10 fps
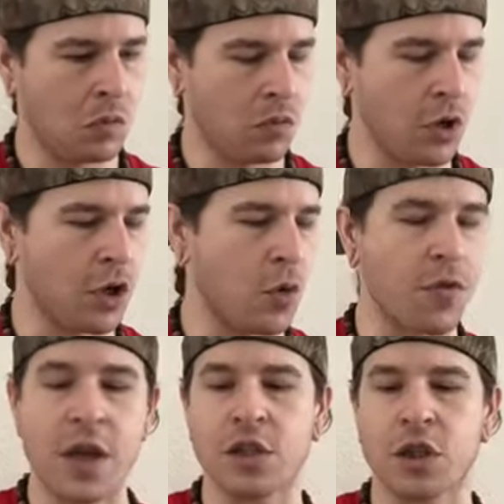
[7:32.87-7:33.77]
know
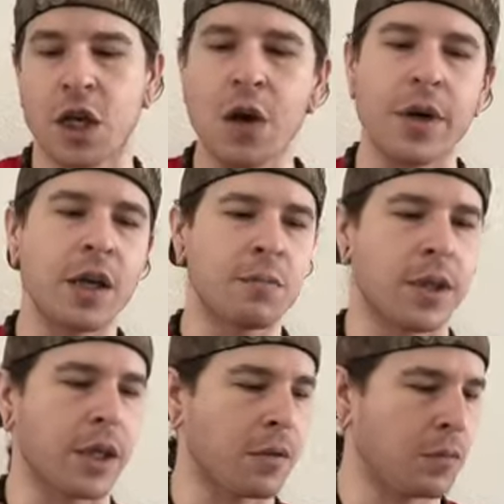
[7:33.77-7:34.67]
where things are going,
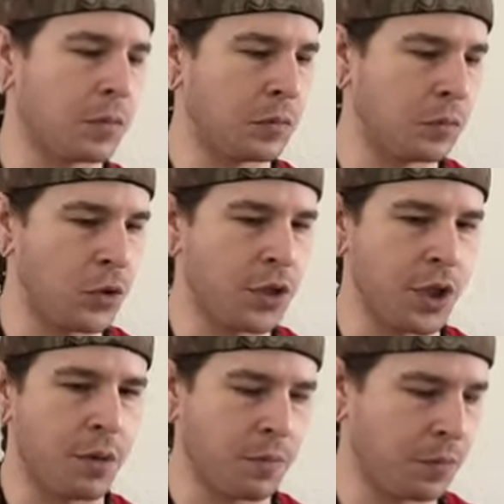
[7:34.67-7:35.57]
but we'll see.